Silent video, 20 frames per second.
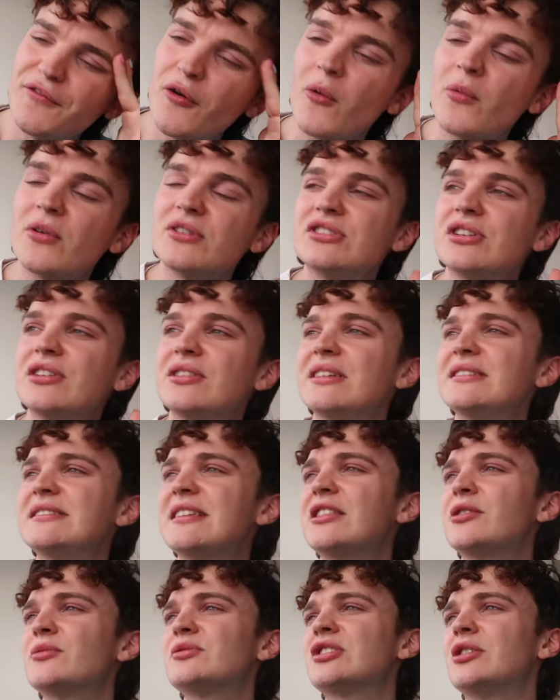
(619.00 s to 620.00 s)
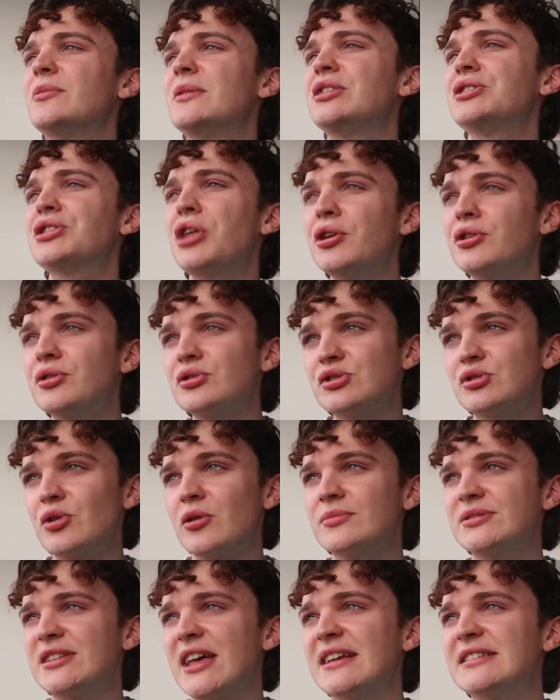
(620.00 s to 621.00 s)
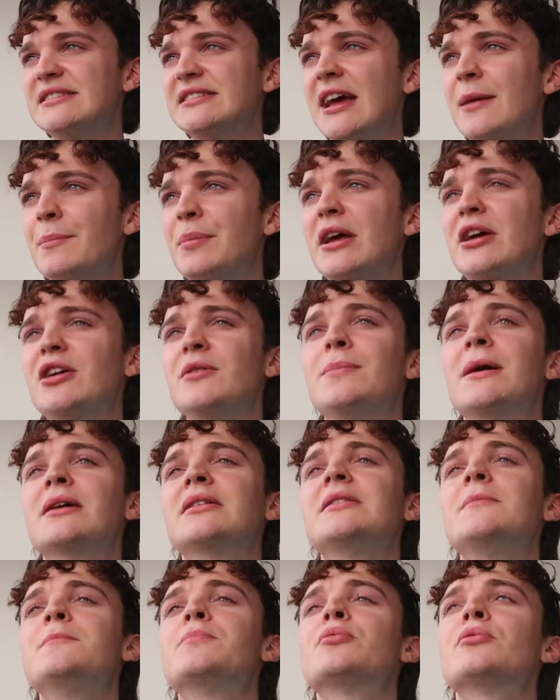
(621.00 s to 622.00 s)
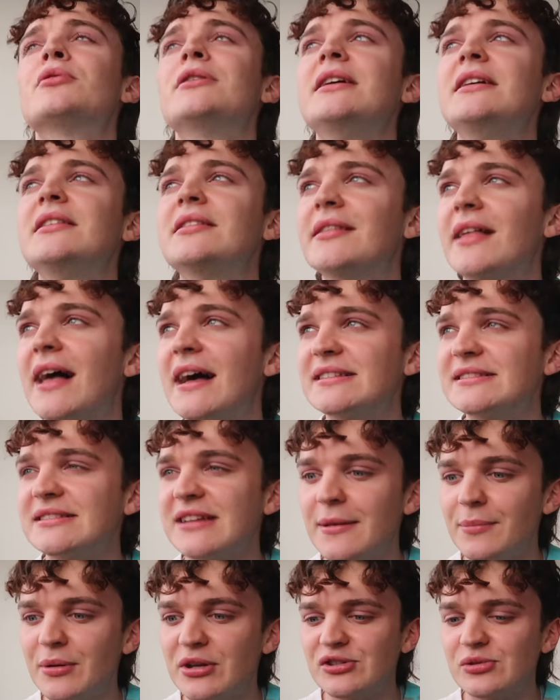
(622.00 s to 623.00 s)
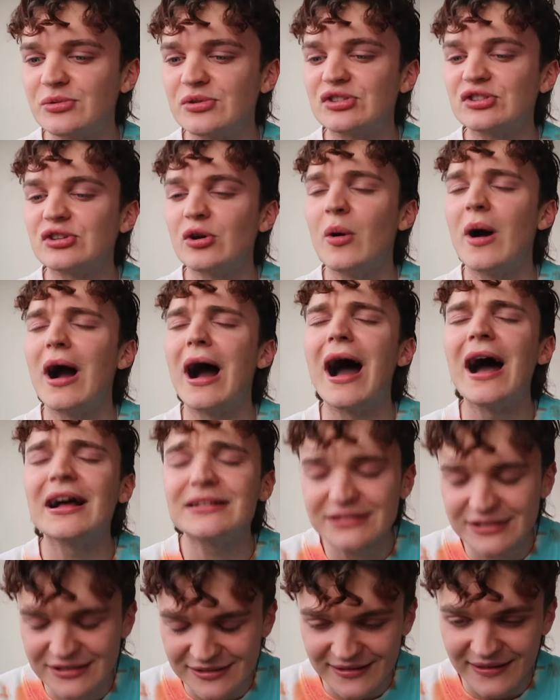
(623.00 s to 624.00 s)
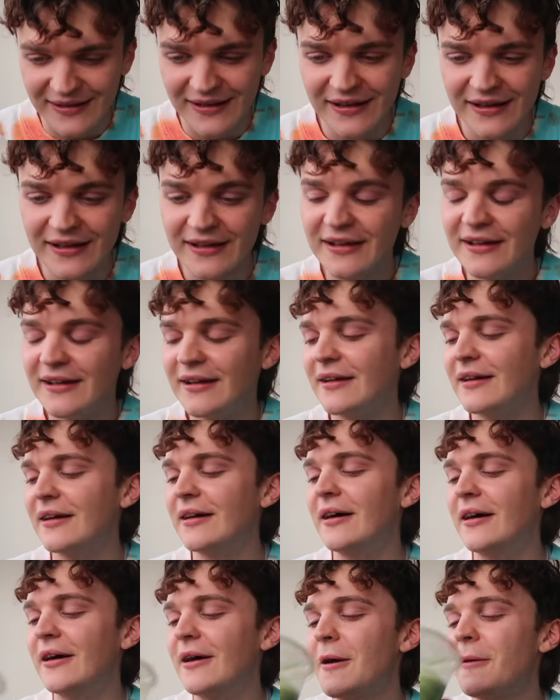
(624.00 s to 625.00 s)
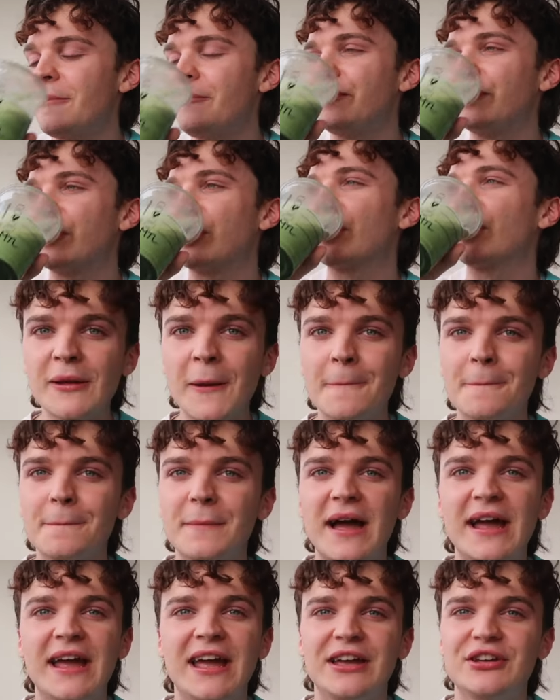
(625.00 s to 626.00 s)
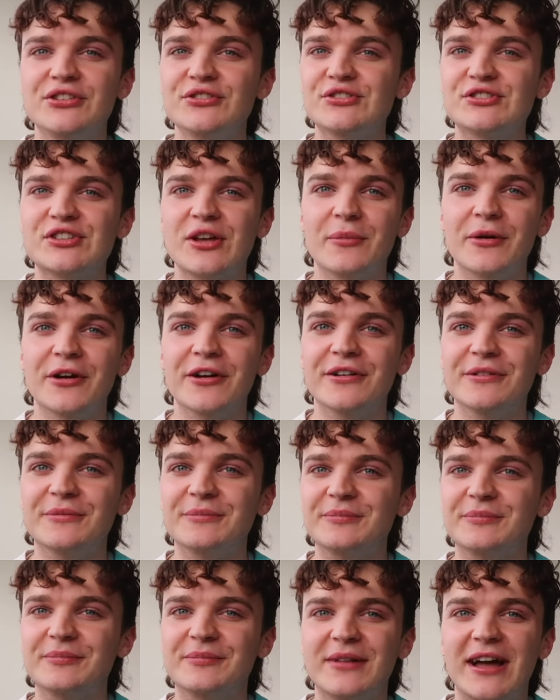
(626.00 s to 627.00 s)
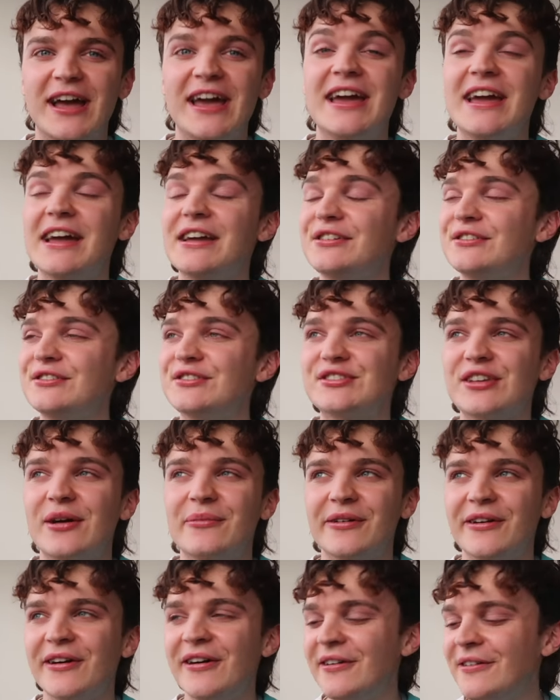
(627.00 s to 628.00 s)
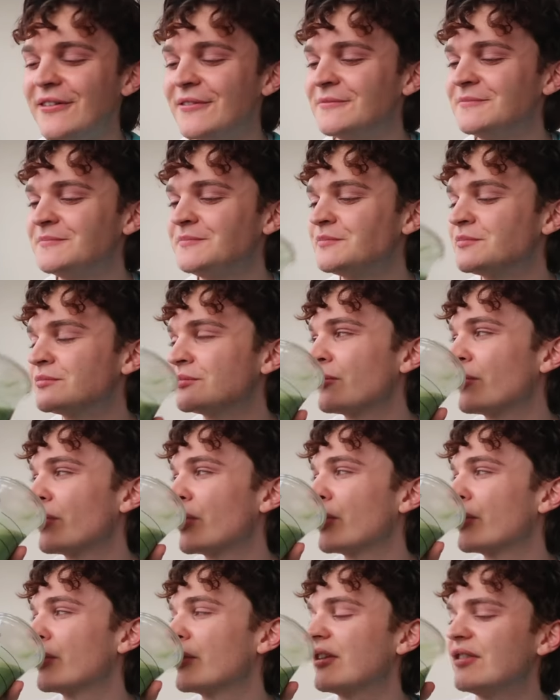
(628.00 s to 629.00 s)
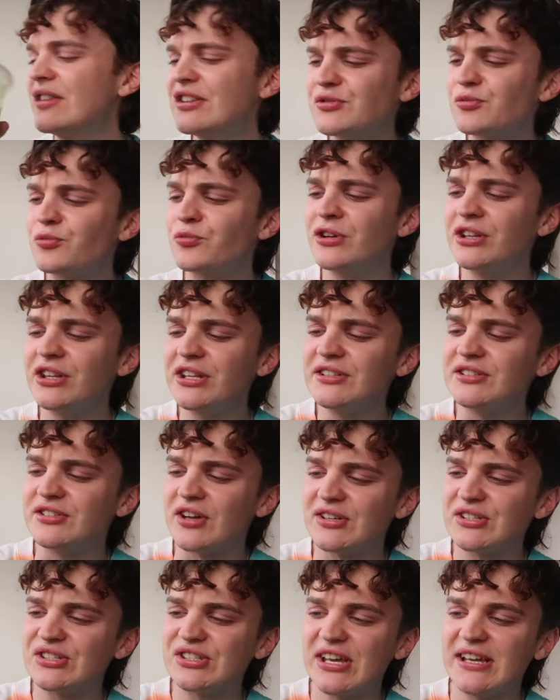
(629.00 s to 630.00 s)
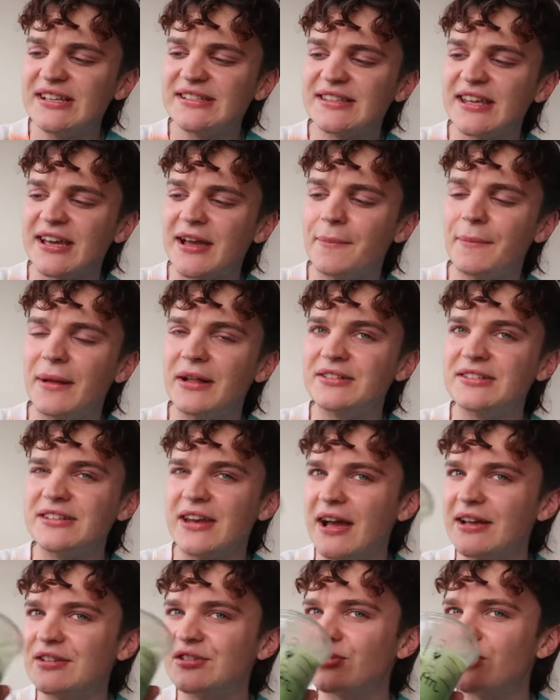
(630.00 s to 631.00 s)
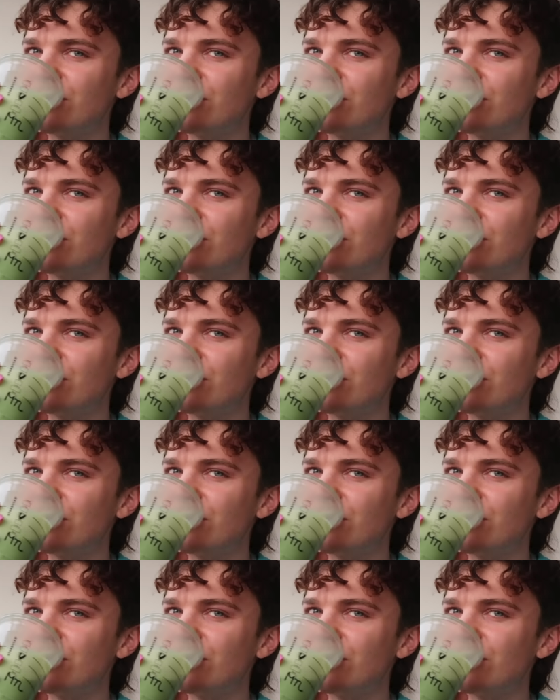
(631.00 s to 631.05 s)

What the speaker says: forward to it. They said there was gonna be thunderstorms last night, but I could barely breathe last night because it was so hot. I hate you, summer. I hate you, summer. This really does taste like a melted ice